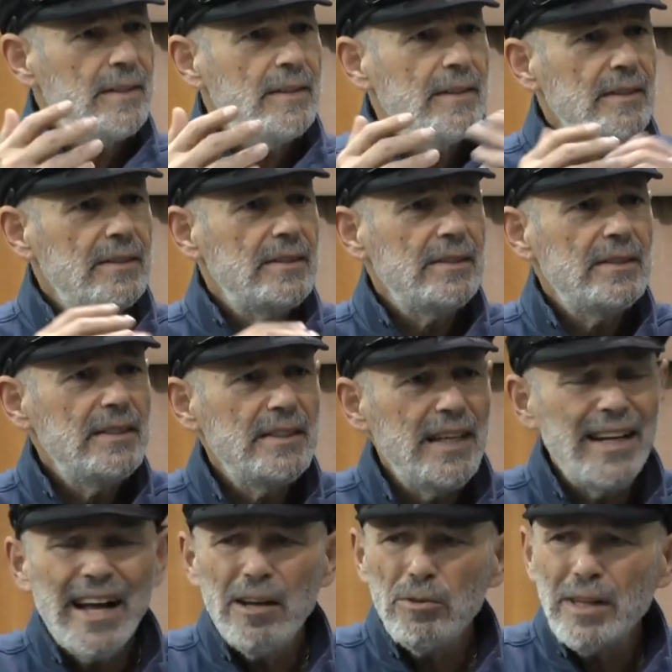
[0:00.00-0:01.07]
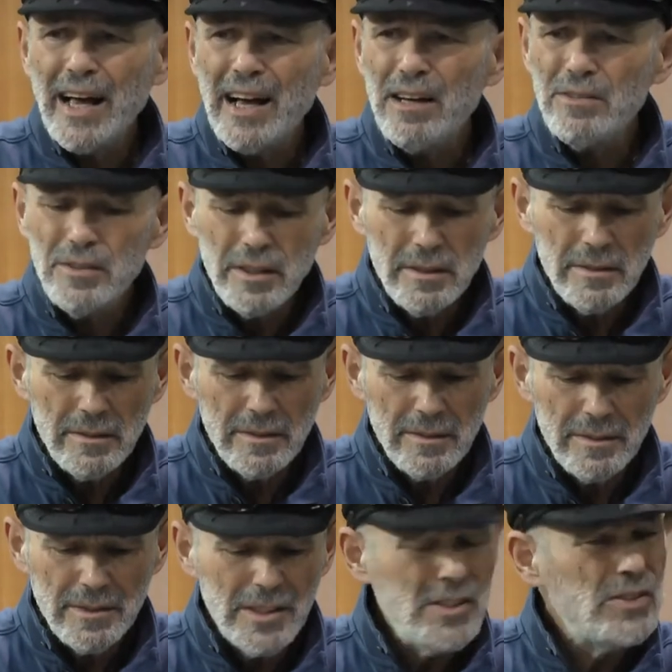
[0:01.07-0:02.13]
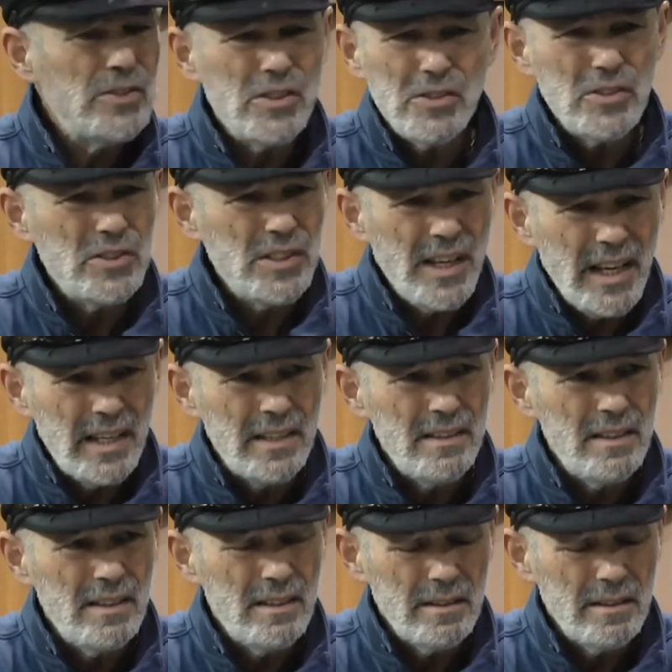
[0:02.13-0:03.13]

He said out loud, "This is insane."